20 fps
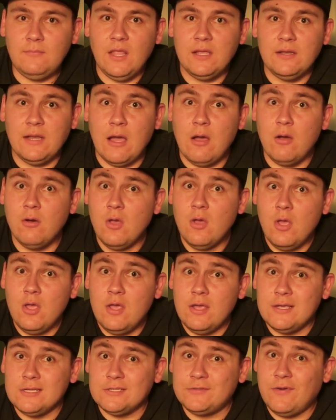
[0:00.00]
Now,
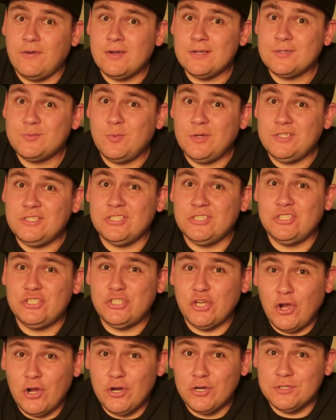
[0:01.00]
as far as what to
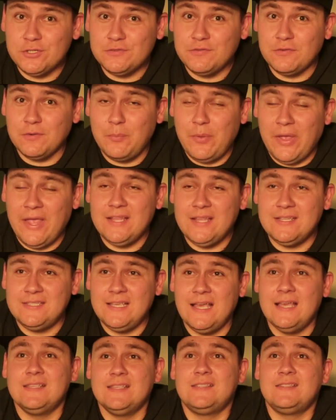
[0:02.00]
charge for paid
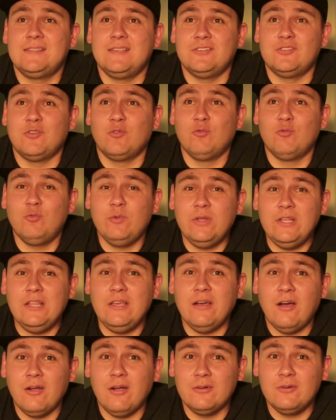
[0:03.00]
tests, it's a
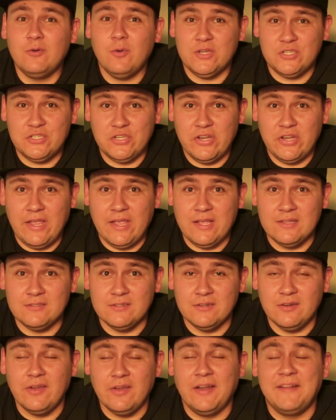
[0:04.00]
really hard question to
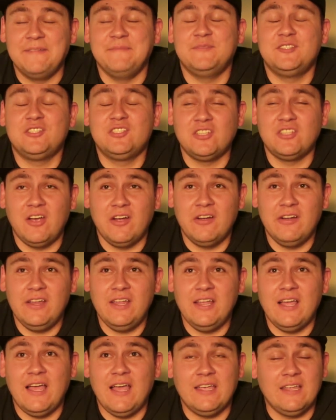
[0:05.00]
answer, and I'm
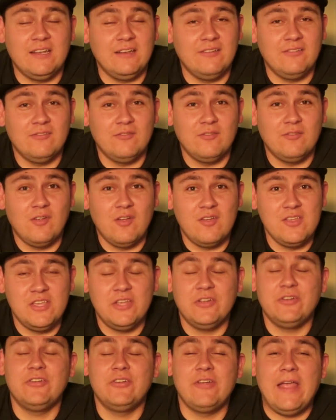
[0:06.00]
sorry, I can
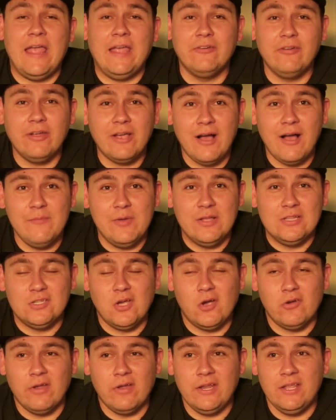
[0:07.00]
hear your angry comments
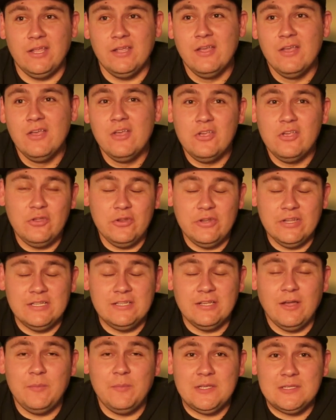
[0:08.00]
already. You
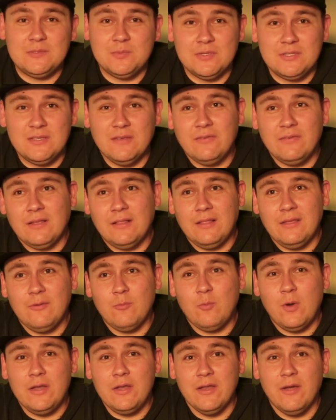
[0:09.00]
didn't tell me specifically
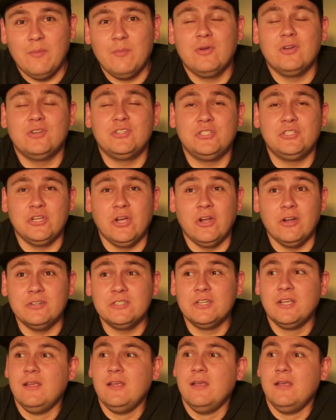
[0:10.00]
what number to charge.